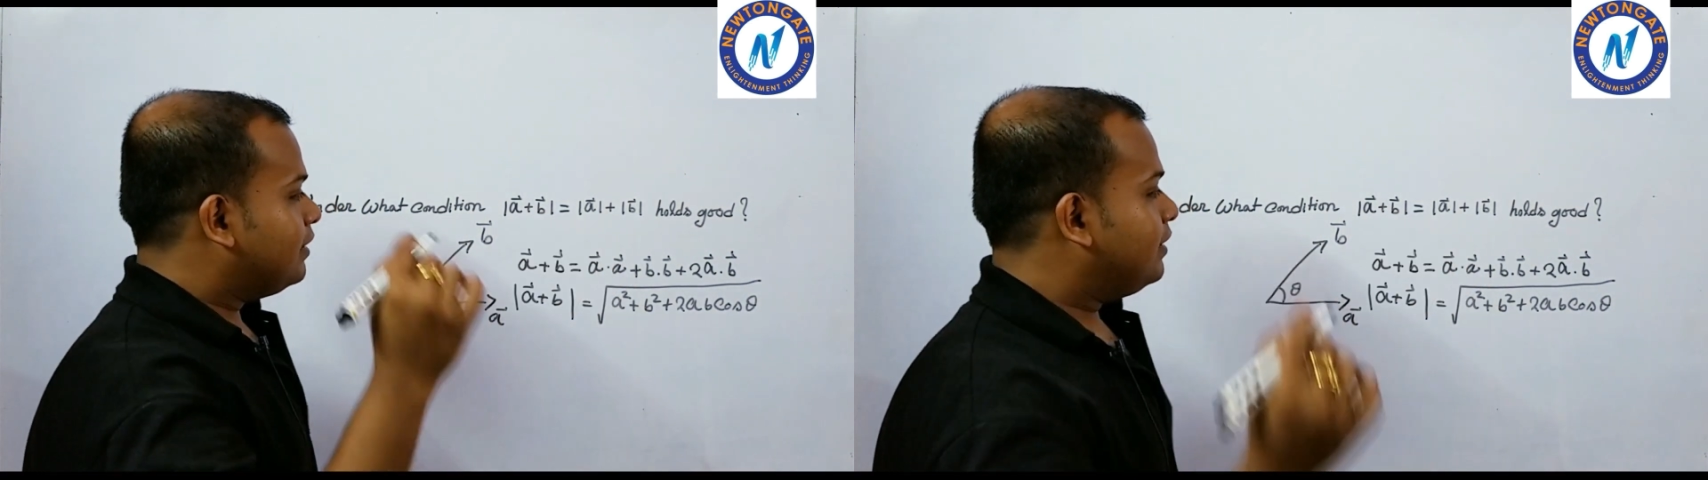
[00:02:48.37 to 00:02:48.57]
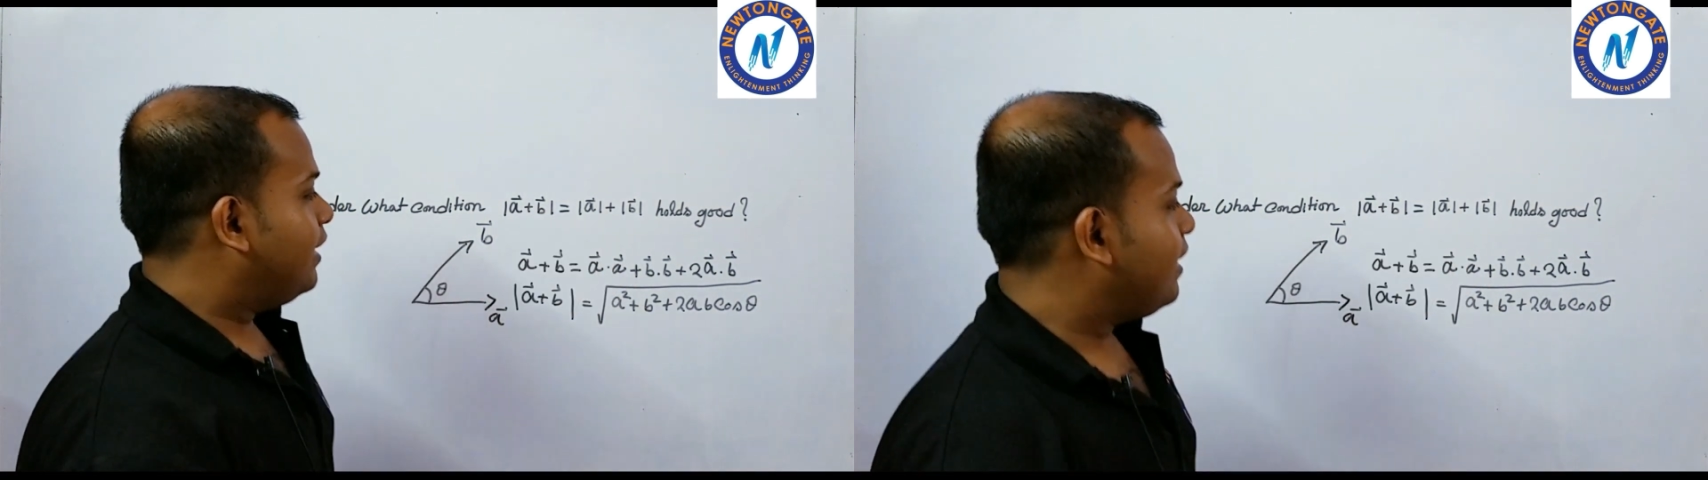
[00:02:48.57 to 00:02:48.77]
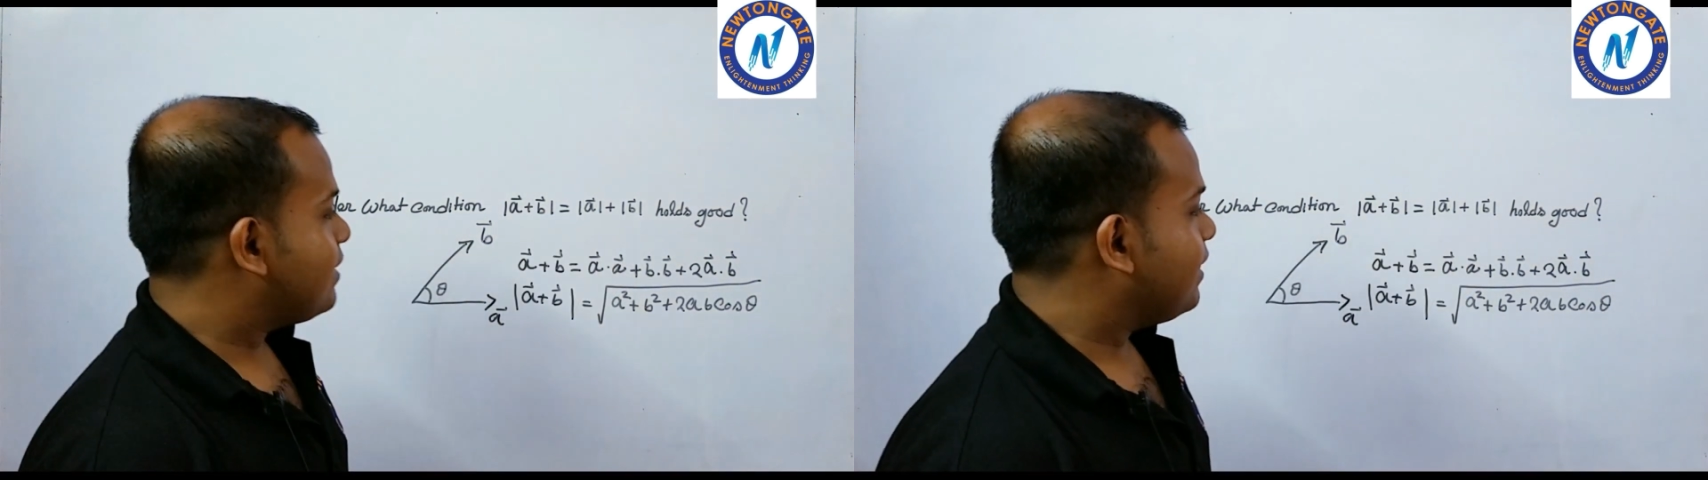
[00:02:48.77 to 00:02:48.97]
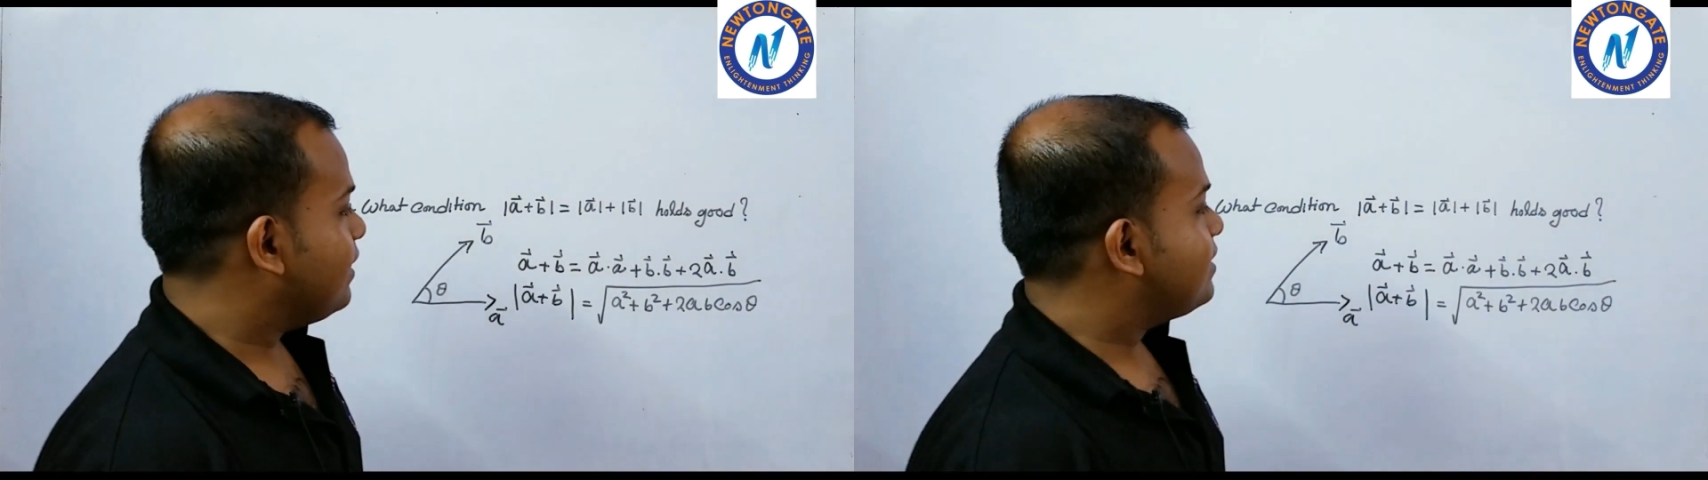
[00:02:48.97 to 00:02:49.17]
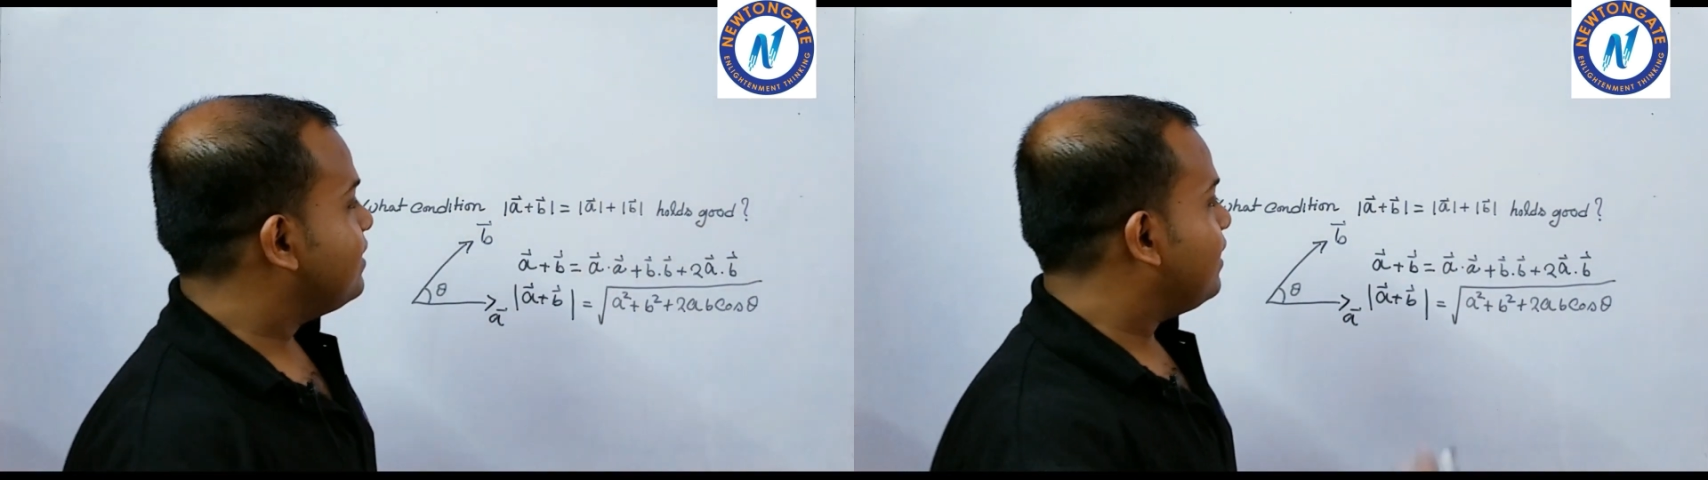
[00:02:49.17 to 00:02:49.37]
let us
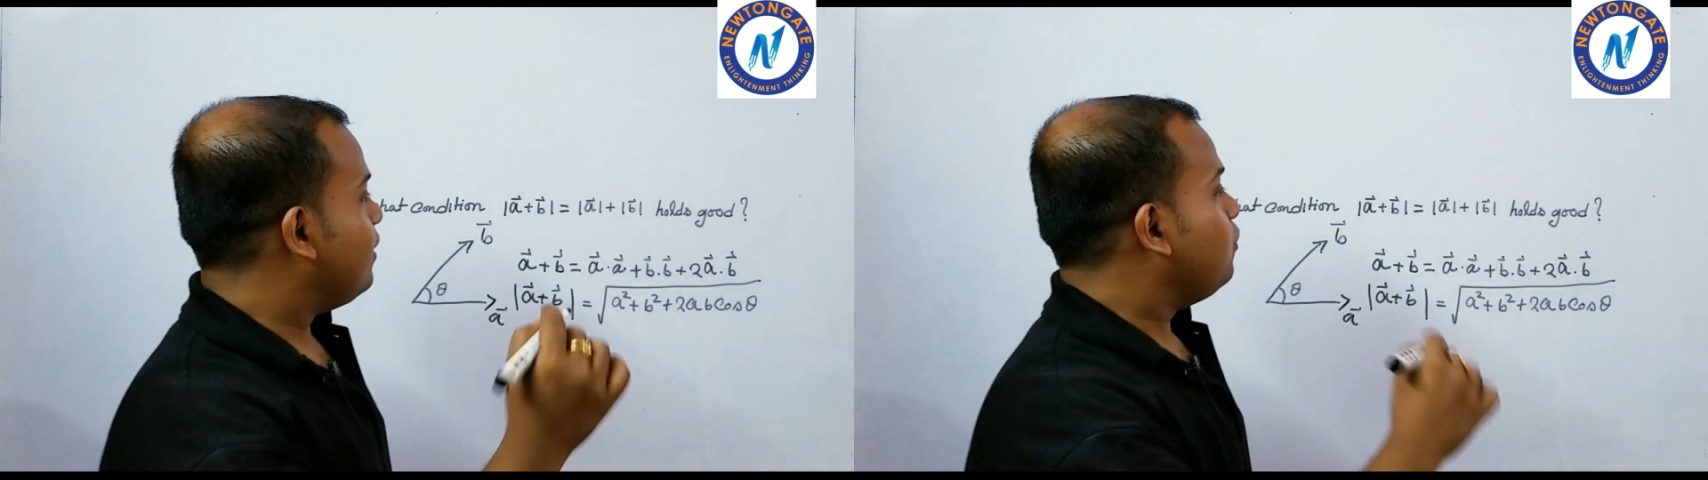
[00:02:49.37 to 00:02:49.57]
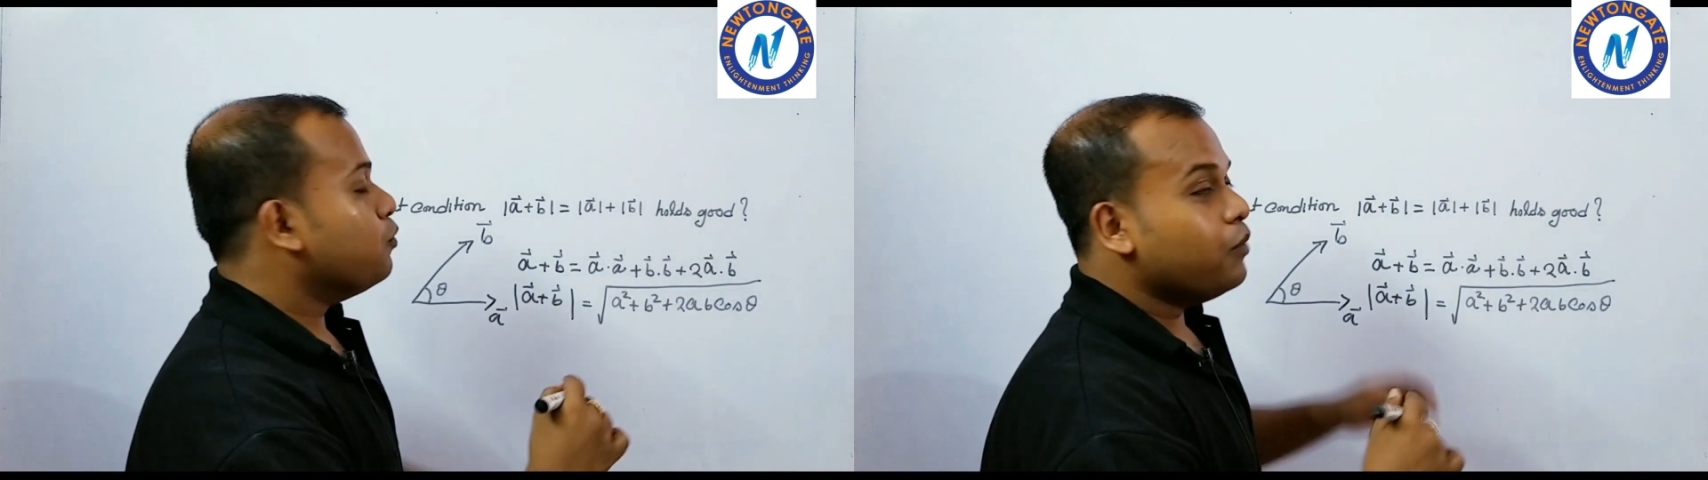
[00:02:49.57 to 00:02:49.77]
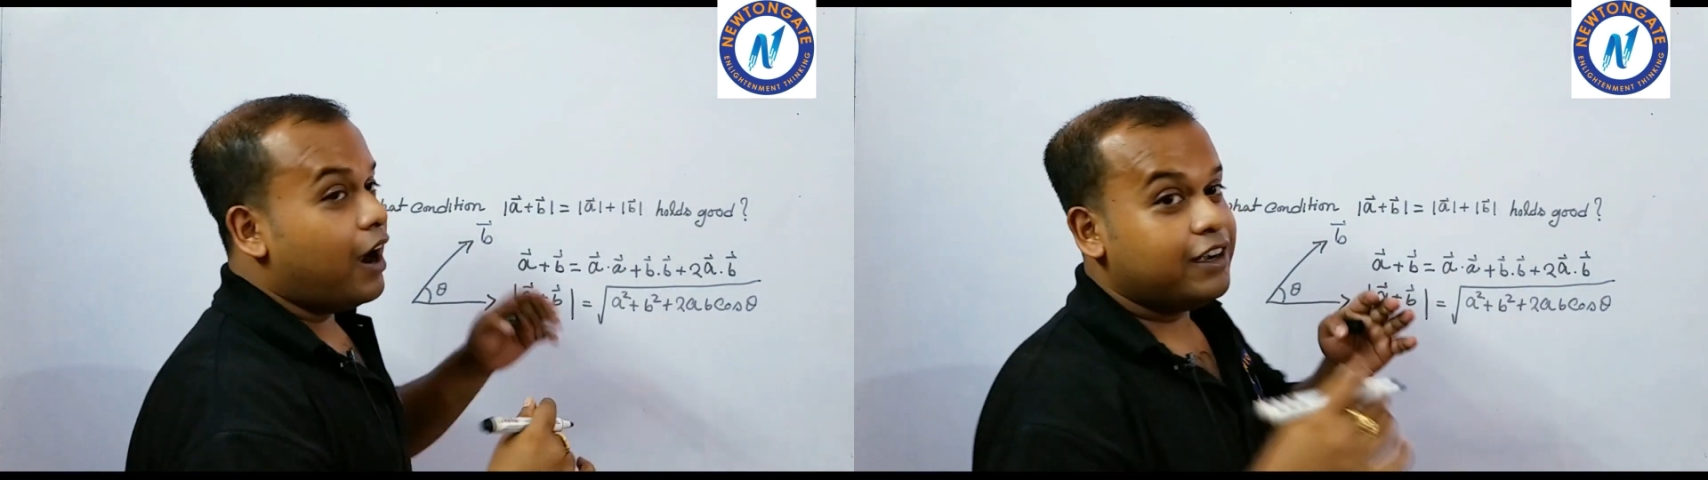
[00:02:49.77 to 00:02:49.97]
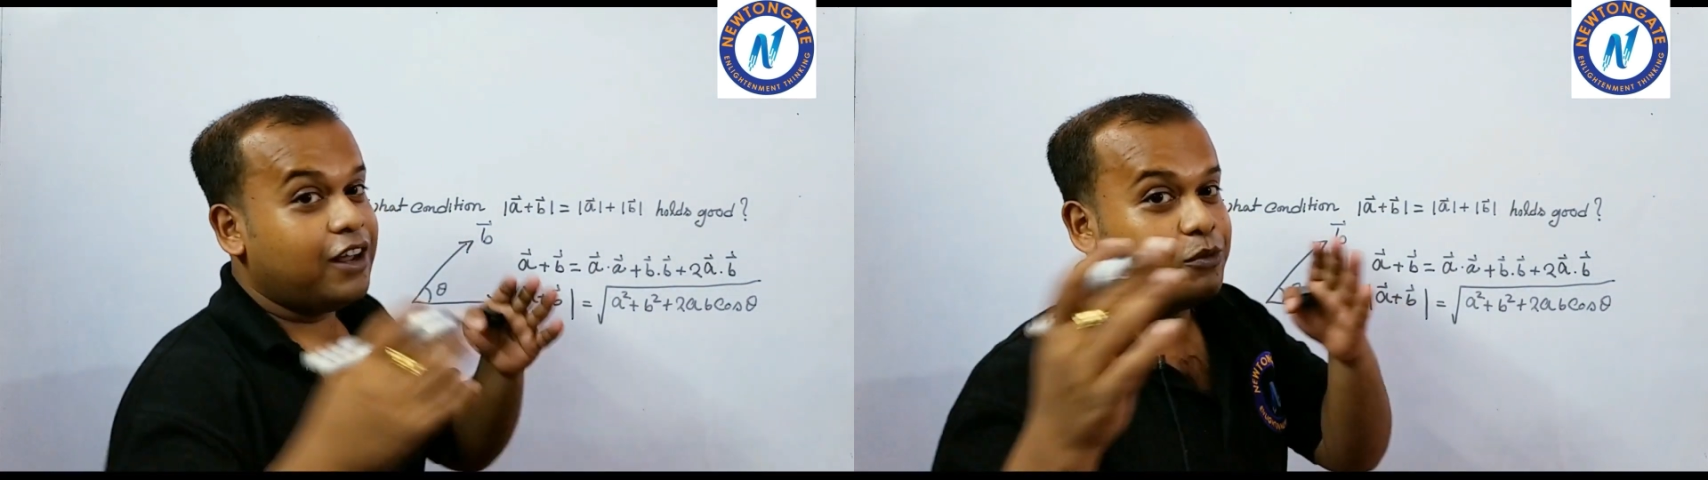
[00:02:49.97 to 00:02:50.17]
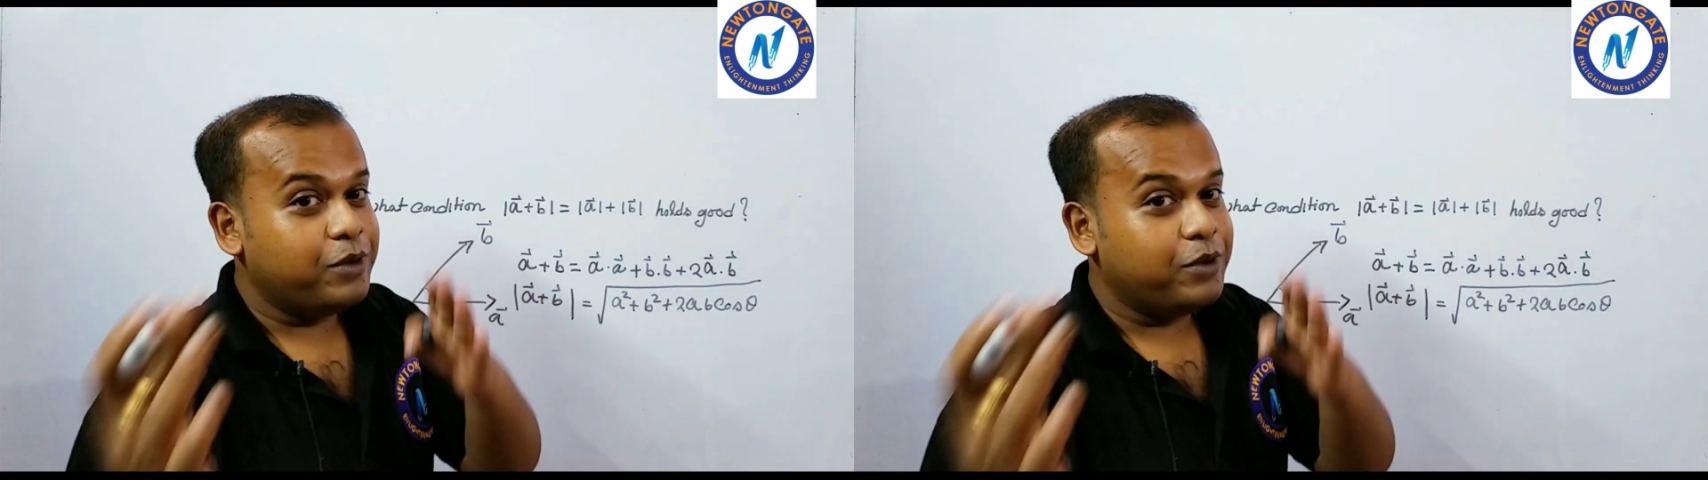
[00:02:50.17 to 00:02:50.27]
consider under